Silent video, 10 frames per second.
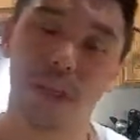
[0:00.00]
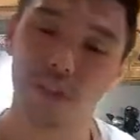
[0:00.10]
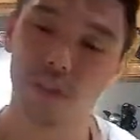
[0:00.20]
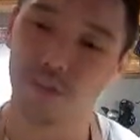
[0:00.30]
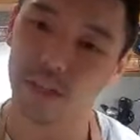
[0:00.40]

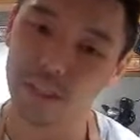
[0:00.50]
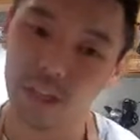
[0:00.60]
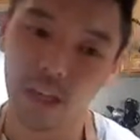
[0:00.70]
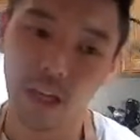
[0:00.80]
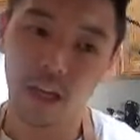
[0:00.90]
stir fries
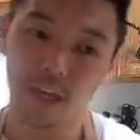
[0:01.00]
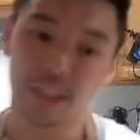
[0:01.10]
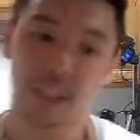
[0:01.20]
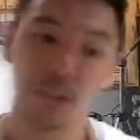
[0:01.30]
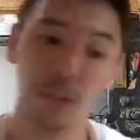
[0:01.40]

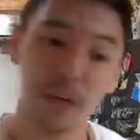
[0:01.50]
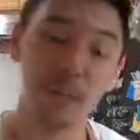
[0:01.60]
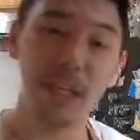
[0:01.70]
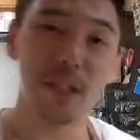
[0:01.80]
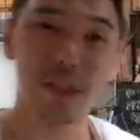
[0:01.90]
is that you want to
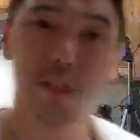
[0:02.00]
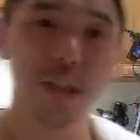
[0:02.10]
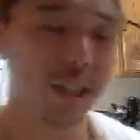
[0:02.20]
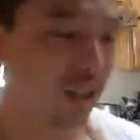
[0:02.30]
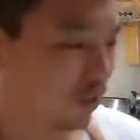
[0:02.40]
make sure
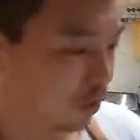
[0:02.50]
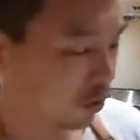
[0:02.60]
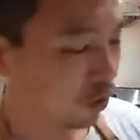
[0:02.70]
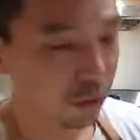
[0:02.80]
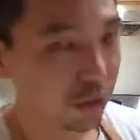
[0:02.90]
that there's
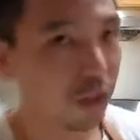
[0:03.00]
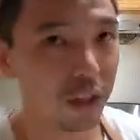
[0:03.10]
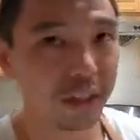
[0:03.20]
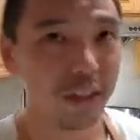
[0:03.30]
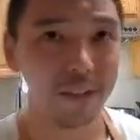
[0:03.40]
no
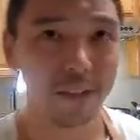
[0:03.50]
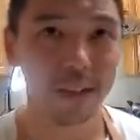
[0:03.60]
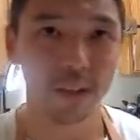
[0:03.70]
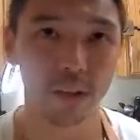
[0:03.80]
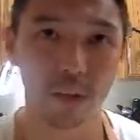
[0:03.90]
solids left
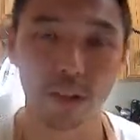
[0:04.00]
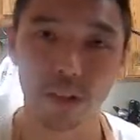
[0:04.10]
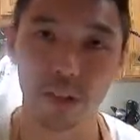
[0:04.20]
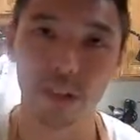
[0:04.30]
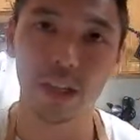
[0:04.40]
in your
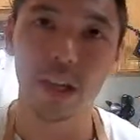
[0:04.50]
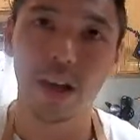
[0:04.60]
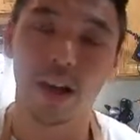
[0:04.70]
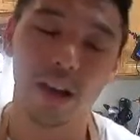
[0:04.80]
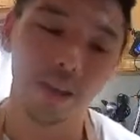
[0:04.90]
cornstarch.
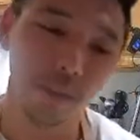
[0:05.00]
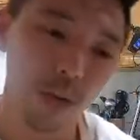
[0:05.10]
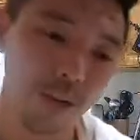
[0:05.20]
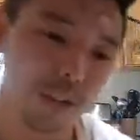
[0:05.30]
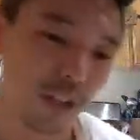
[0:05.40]
If you
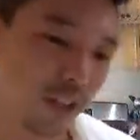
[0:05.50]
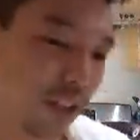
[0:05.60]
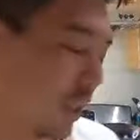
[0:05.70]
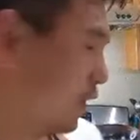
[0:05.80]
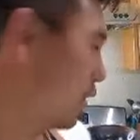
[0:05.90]
have
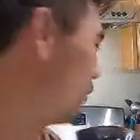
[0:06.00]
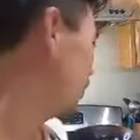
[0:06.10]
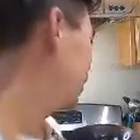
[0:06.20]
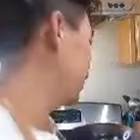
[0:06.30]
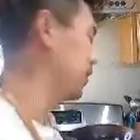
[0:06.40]
solids in your cornstarch,